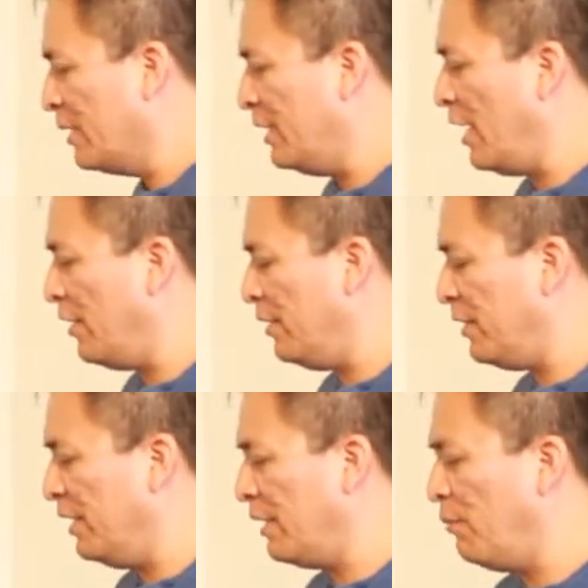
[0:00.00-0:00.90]
The other
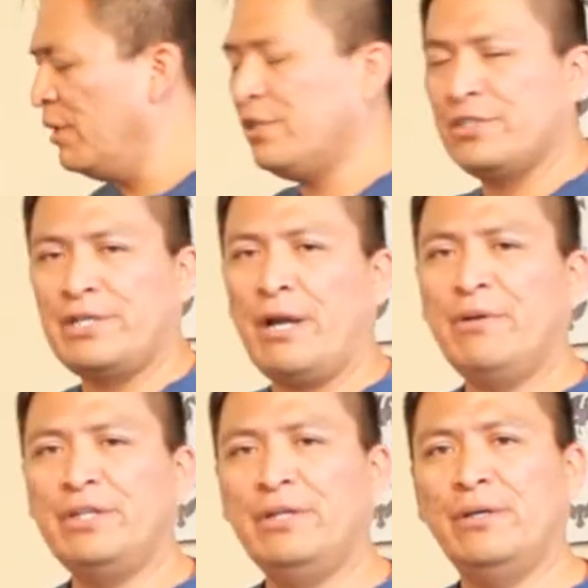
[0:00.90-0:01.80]
thing I wanted to share
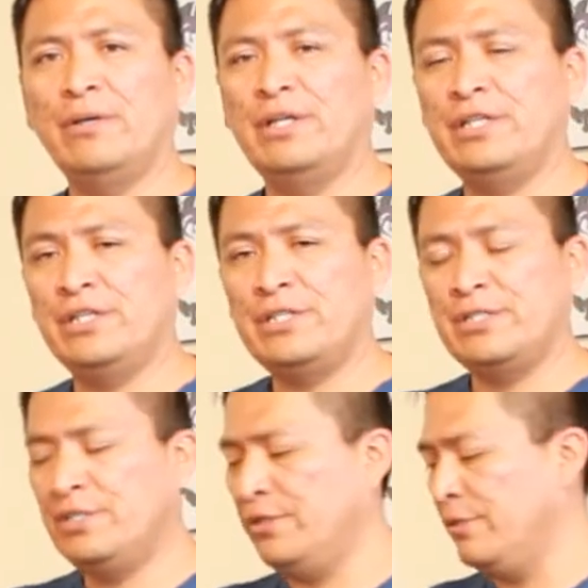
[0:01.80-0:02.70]
with you in
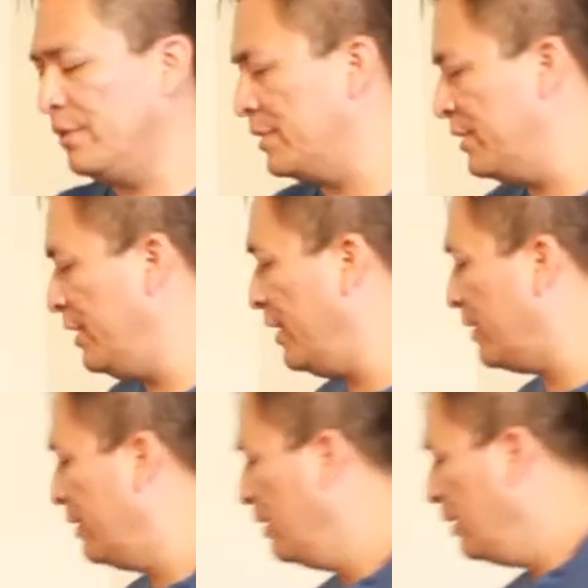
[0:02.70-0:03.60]
addition to the
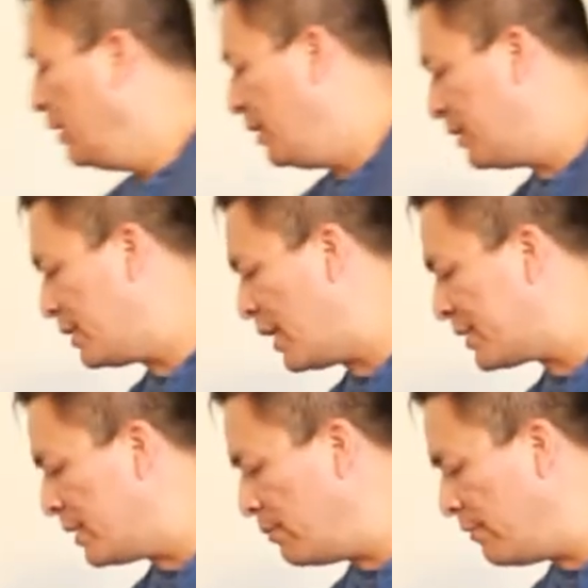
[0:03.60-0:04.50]
stick is
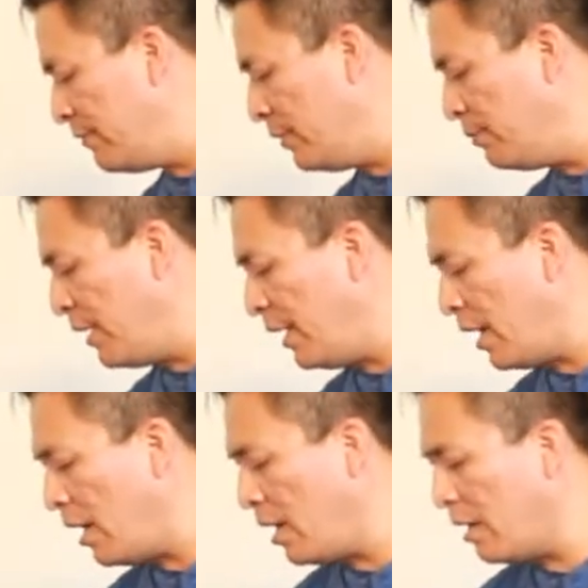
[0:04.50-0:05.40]
that some of you may
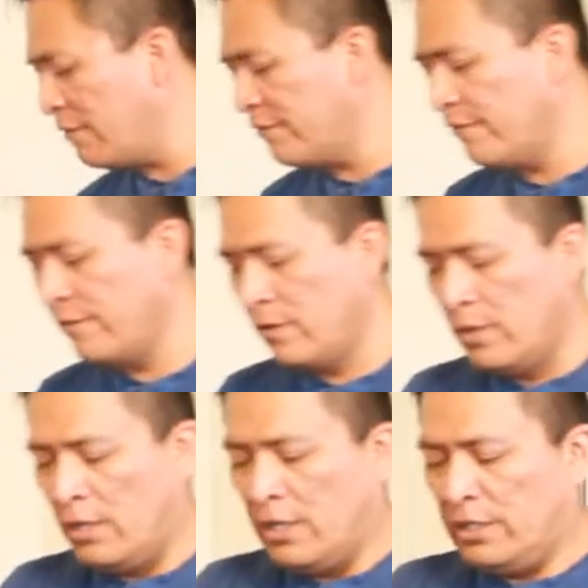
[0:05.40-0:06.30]
have
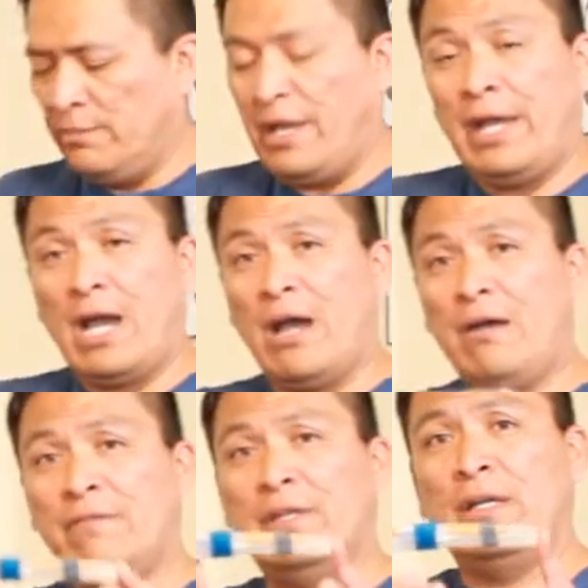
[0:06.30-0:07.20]

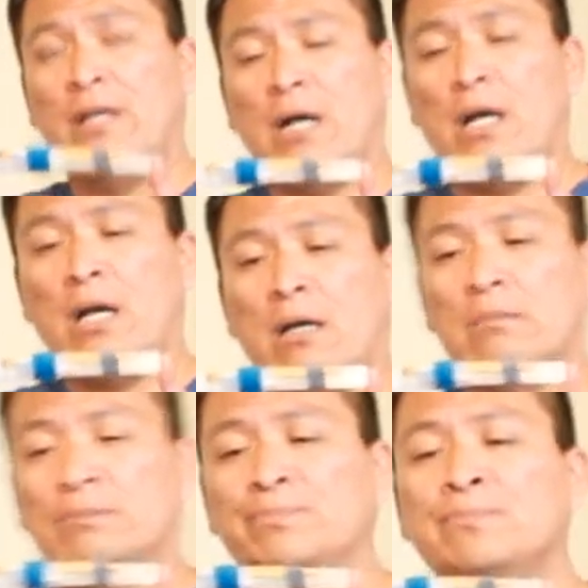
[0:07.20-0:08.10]

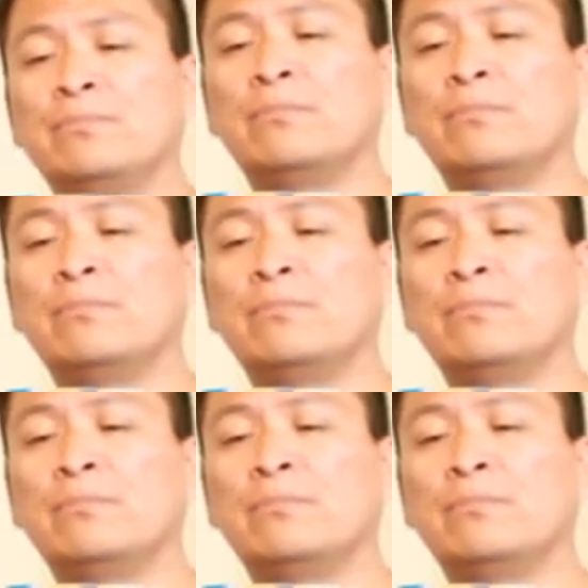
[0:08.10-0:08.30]
the